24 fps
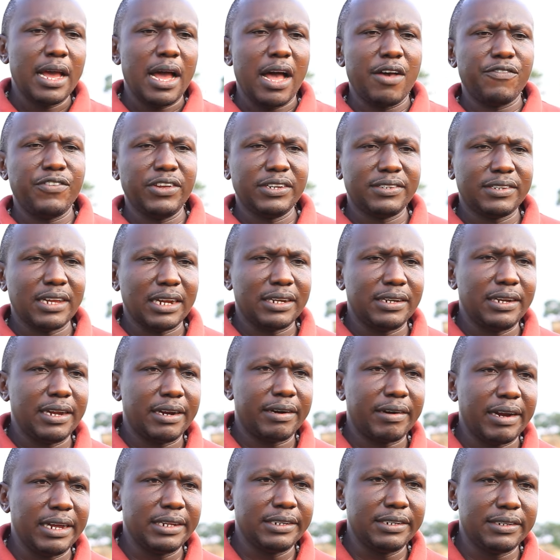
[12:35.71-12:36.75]
harvest at the
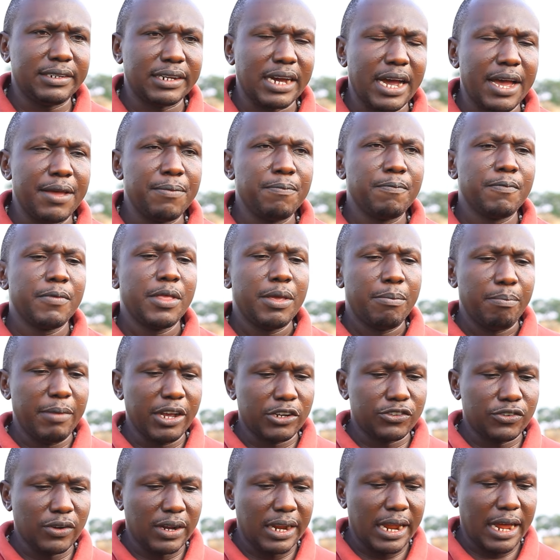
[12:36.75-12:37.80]
right time.
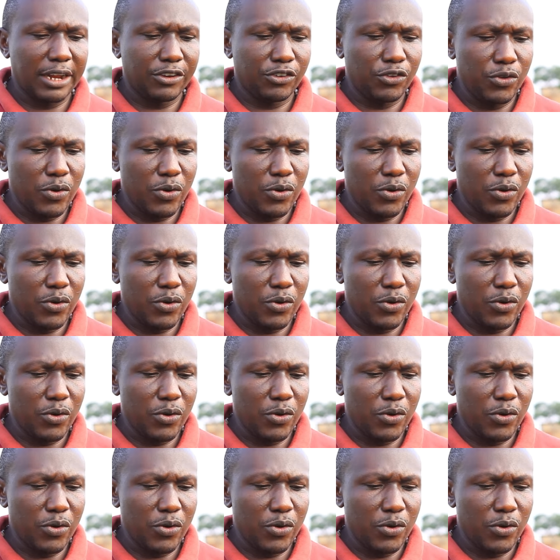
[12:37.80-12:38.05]
Make sure that